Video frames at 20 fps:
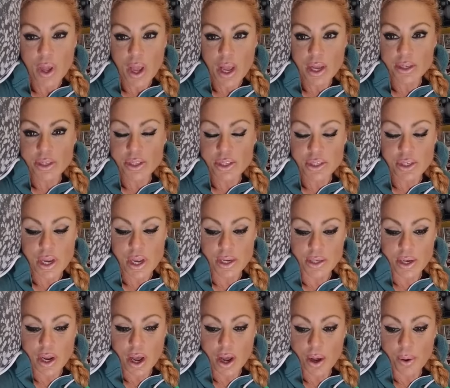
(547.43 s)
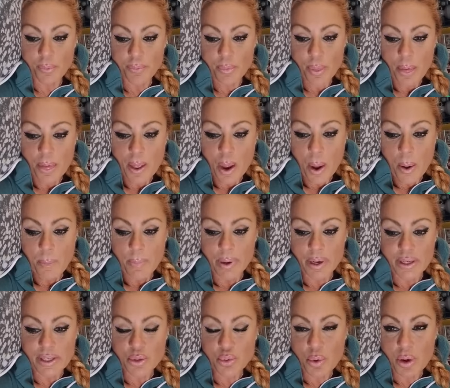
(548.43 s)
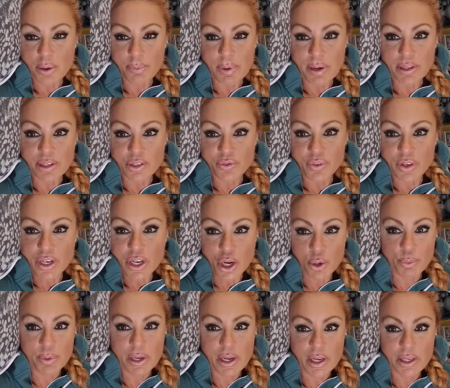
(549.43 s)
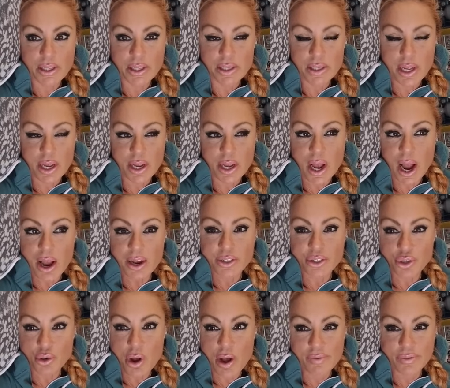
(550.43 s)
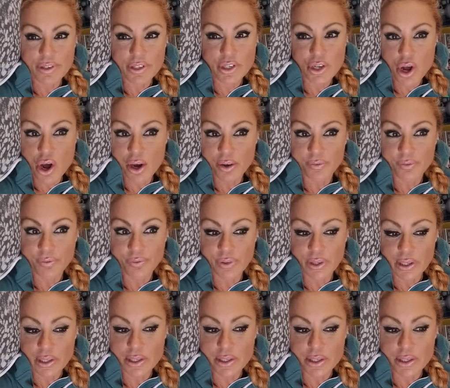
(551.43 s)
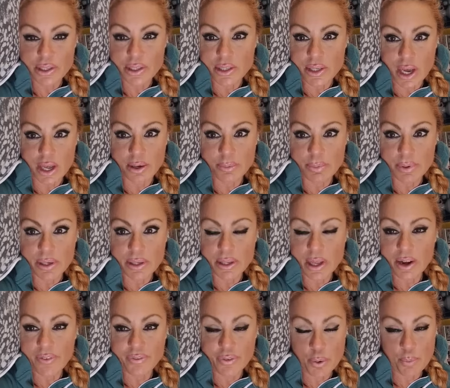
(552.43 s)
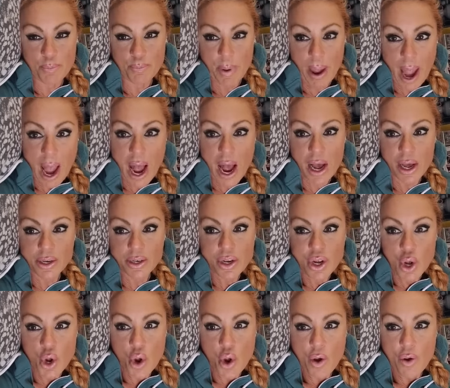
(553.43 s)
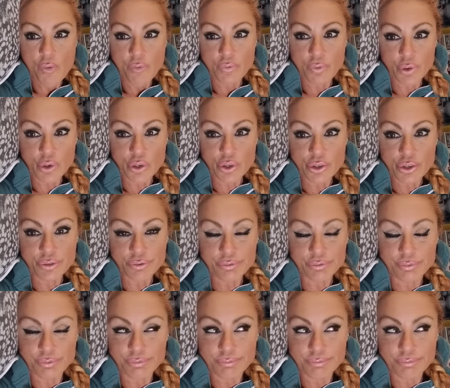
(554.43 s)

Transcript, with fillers: And, and uh, but I just want to make this video because it's like, I do have this conflict inside of me that I feel bad for